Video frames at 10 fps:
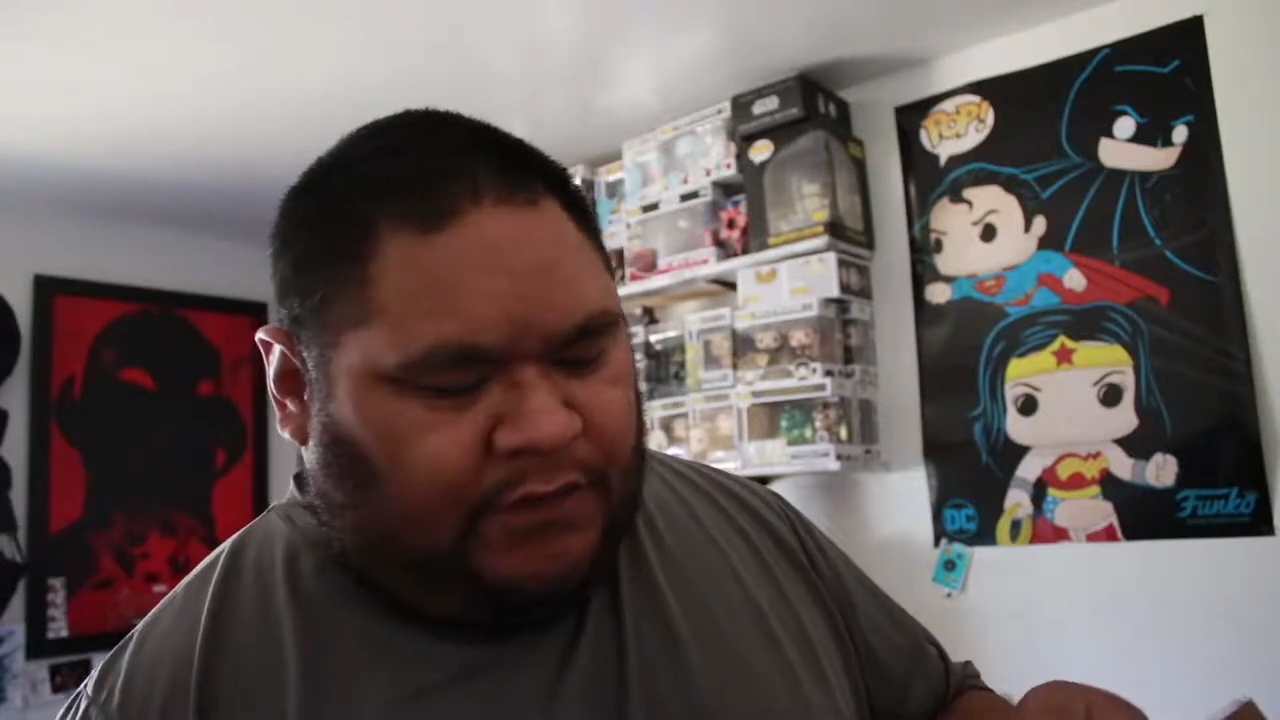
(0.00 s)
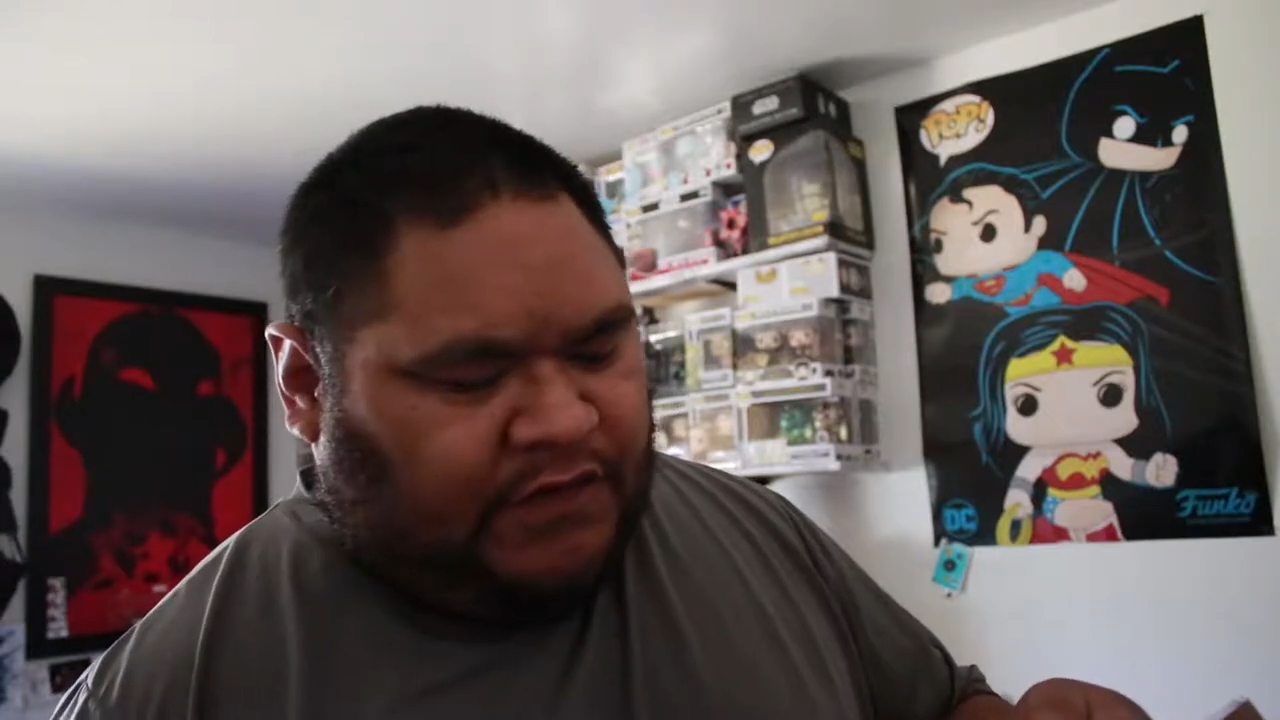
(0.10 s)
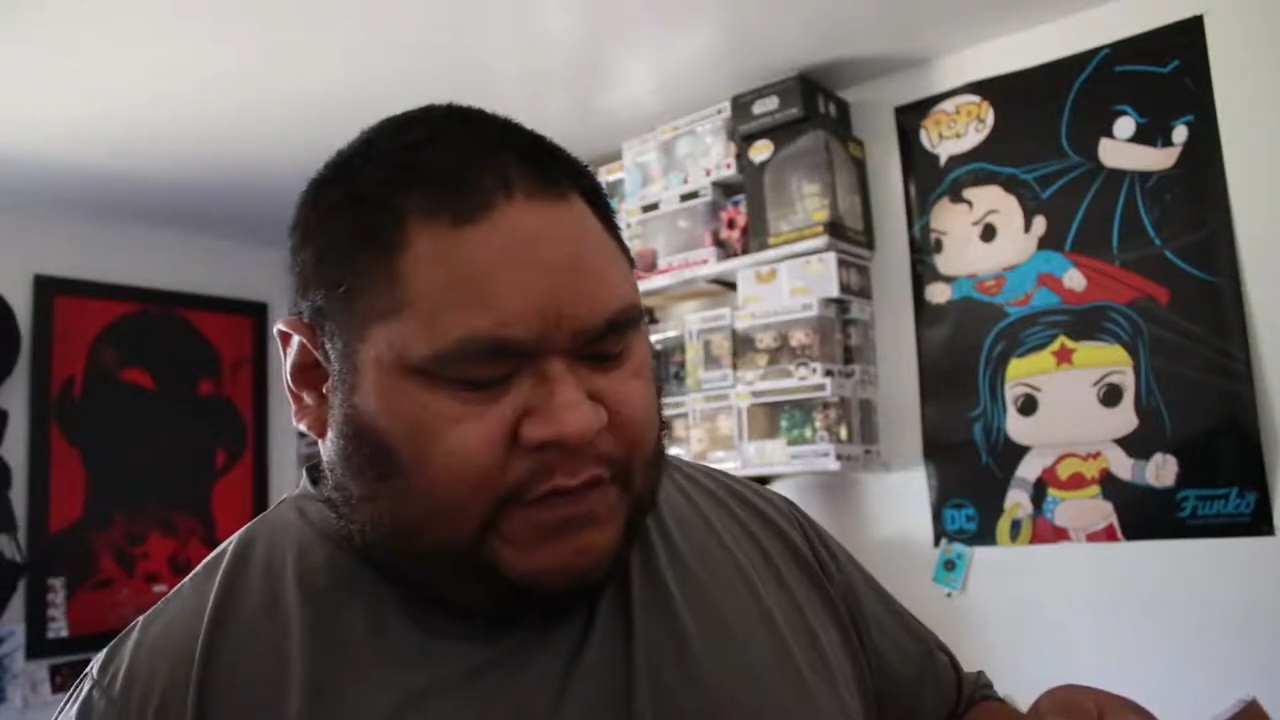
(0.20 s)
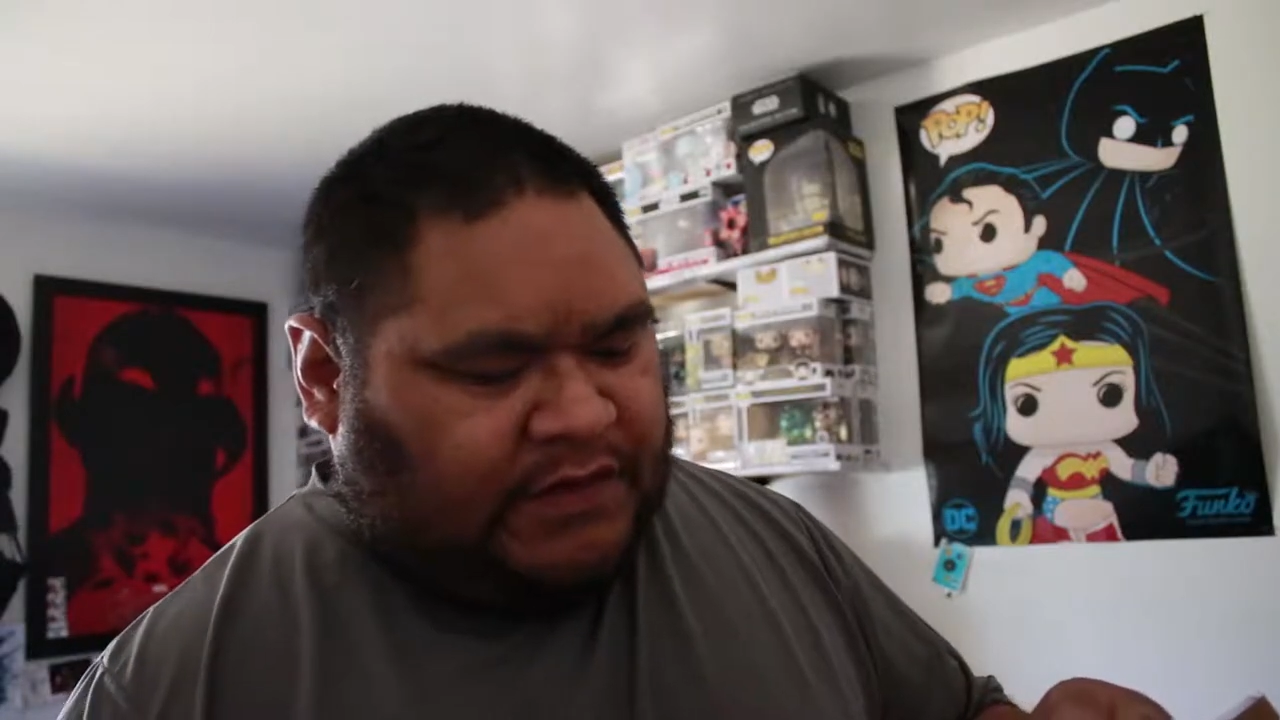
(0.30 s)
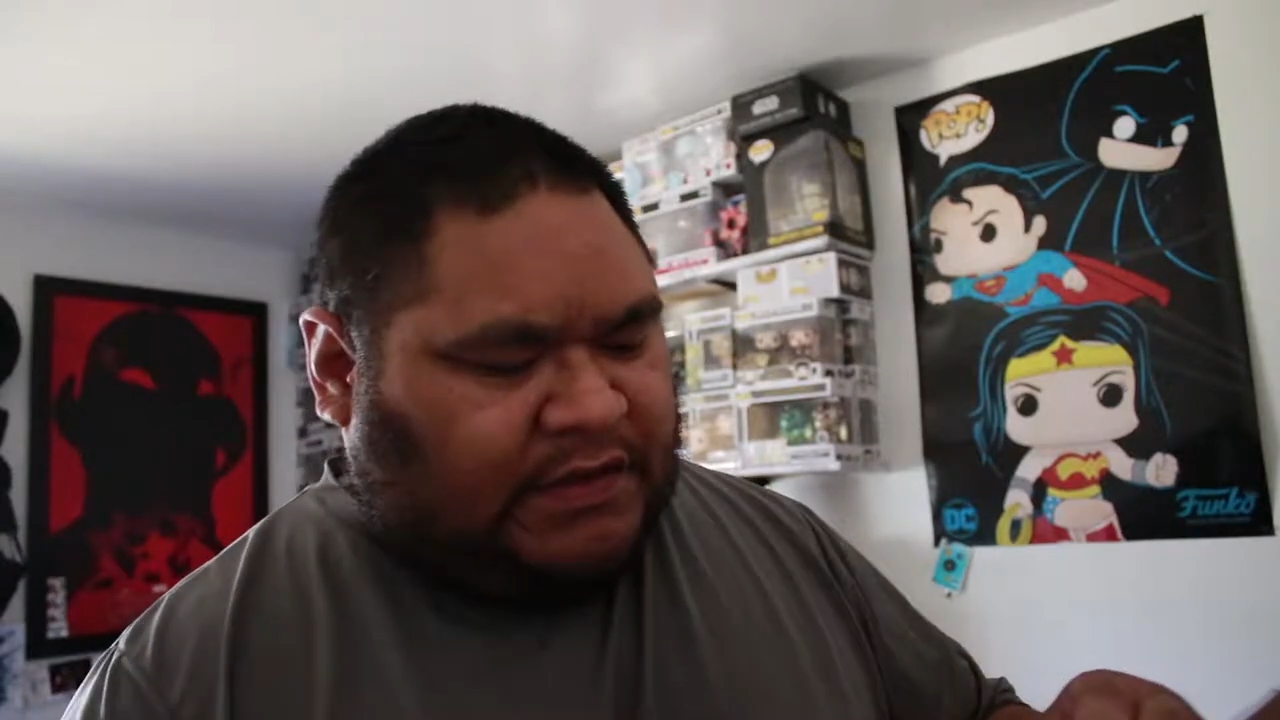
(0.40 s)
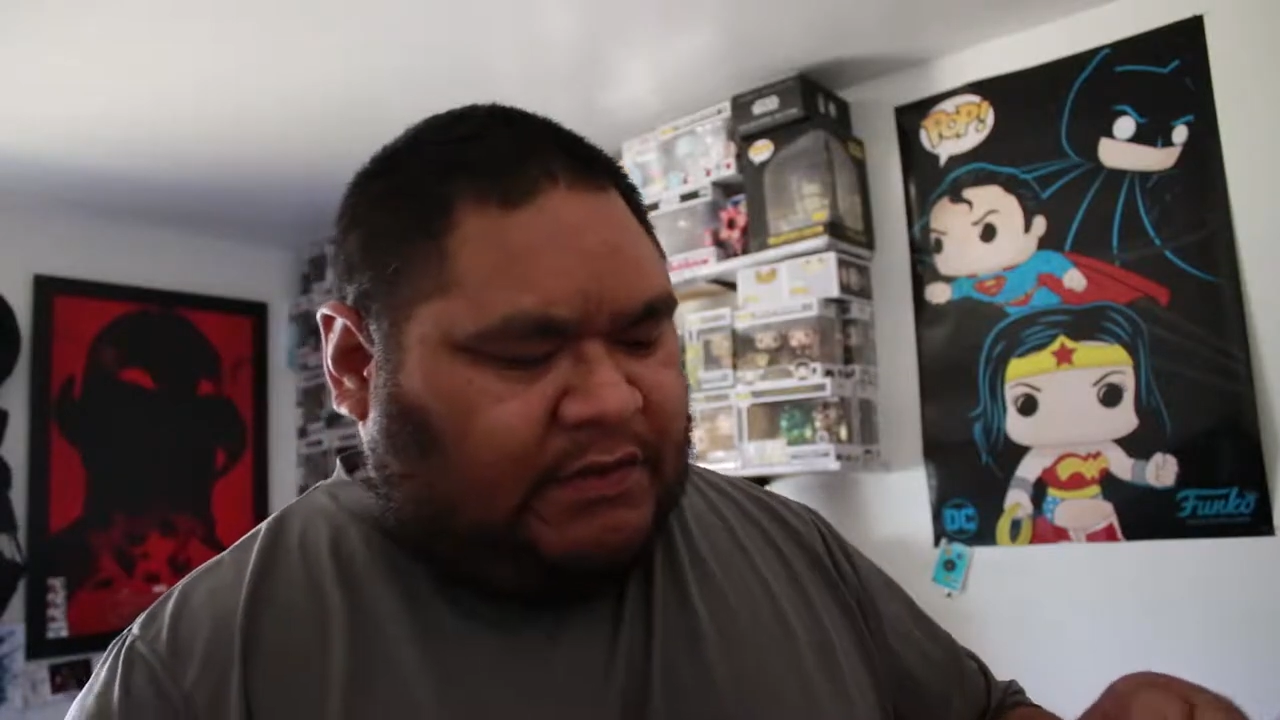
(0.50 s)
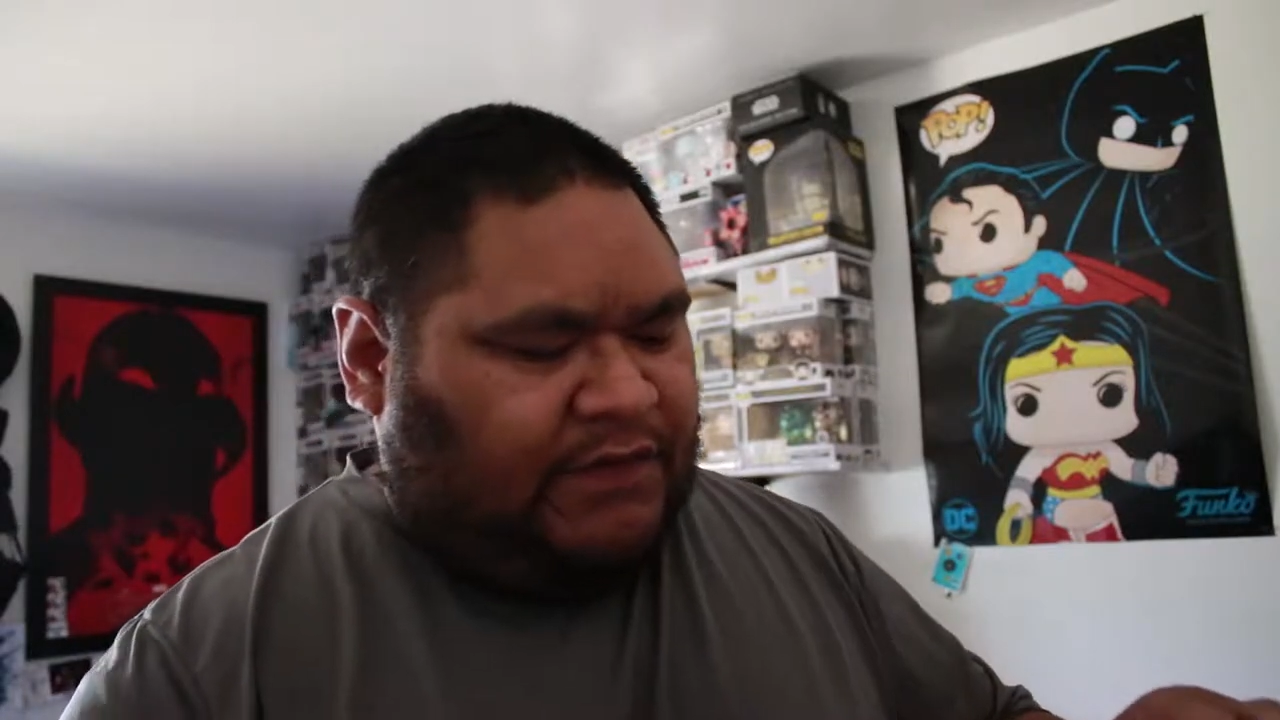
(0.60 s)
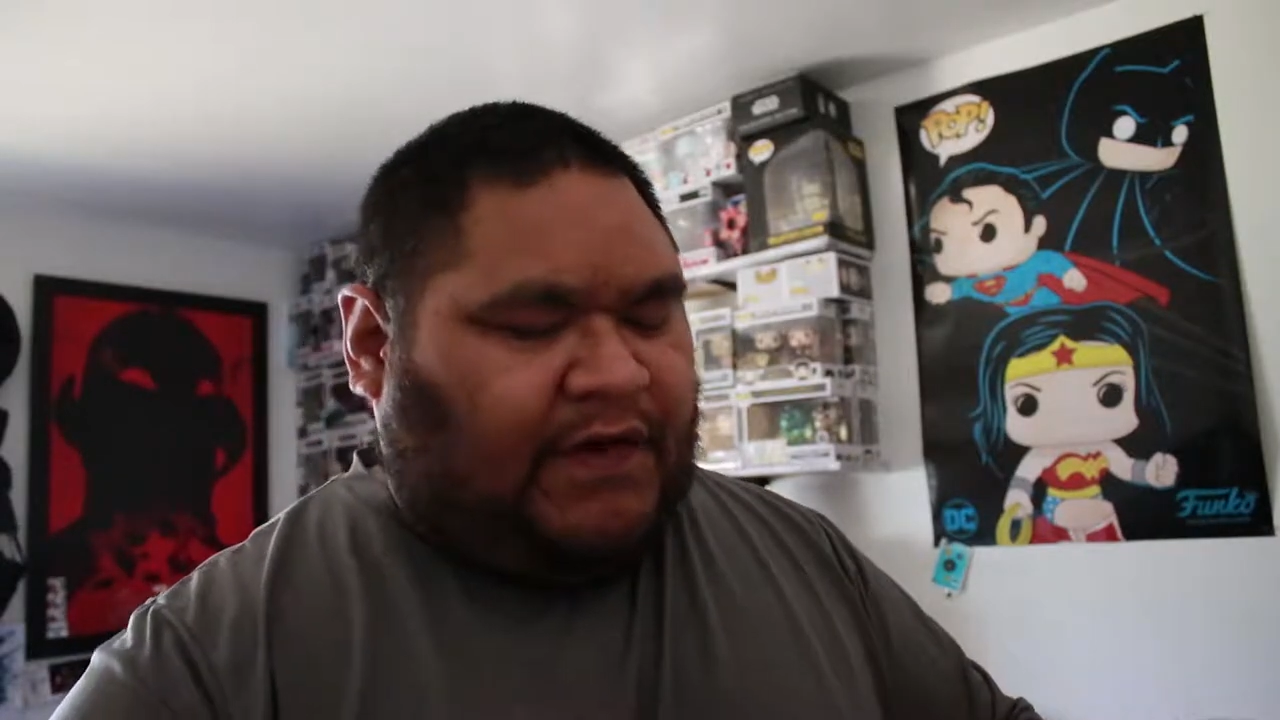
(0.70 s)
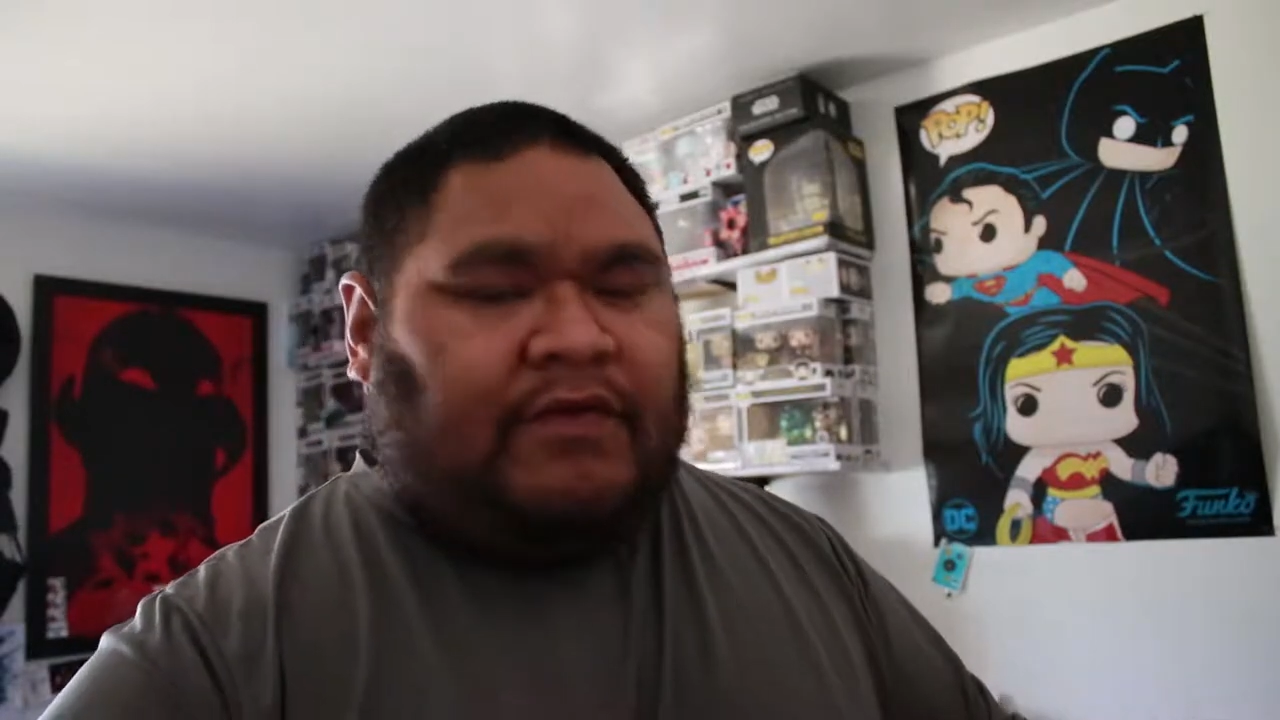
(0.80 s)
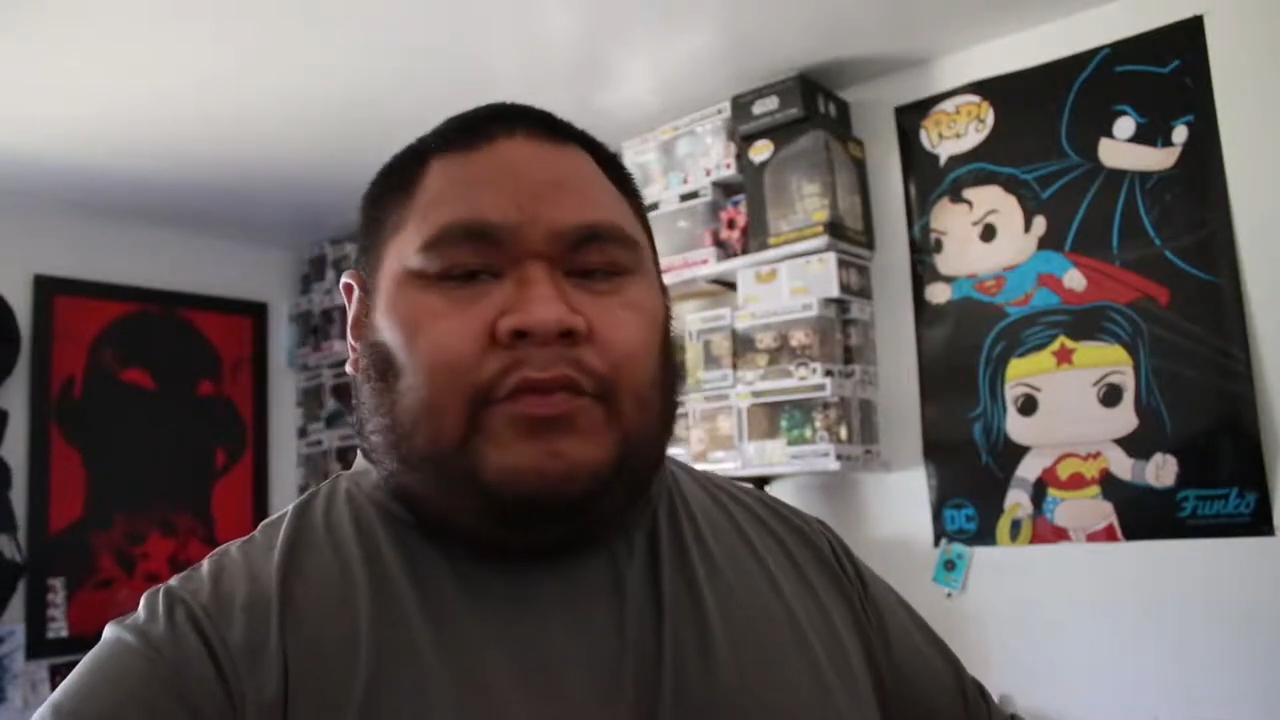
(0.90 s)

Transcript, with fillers: You spend seventy-five